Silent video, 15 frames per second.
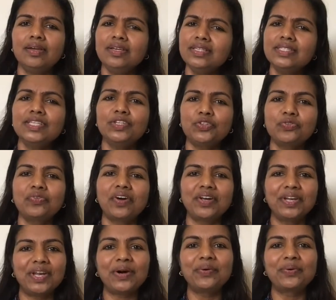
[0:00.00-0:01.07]
easy to
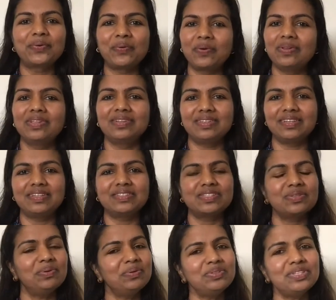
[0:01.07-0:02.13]
find out all the things,
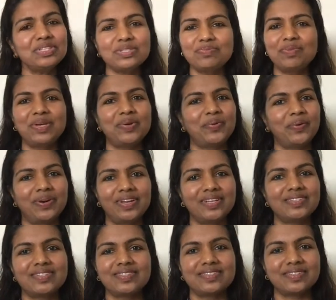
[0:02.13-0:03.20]
so just be
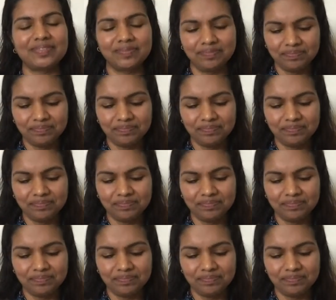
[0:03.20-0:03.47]
honest.